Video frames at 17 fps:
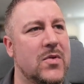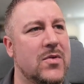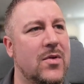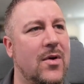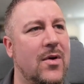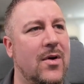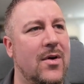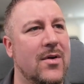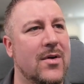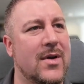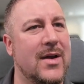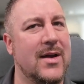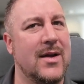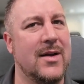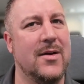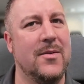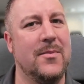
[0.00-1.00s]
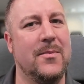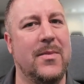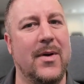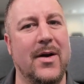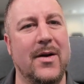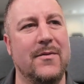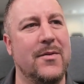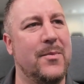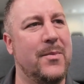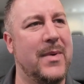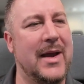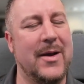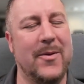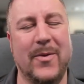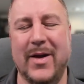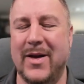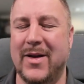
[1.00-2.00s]
talk about the
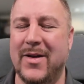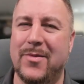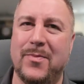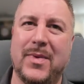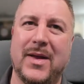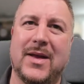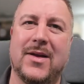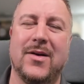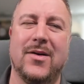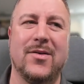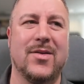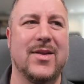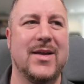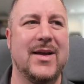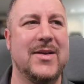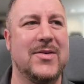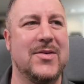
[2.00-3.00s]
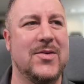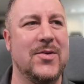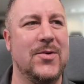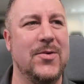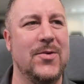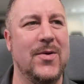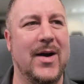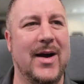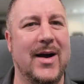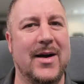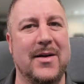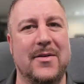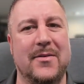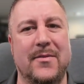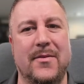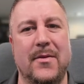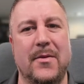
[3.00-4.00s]
B-Wings because they do
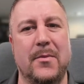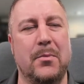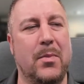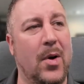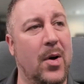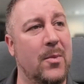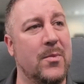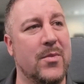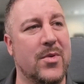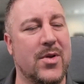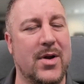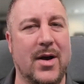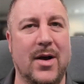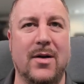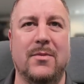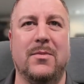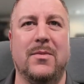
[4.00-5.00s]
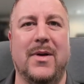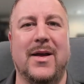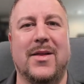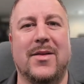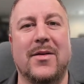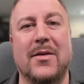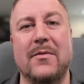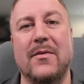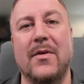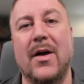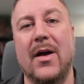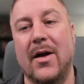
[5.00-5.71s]
have bombs now, basically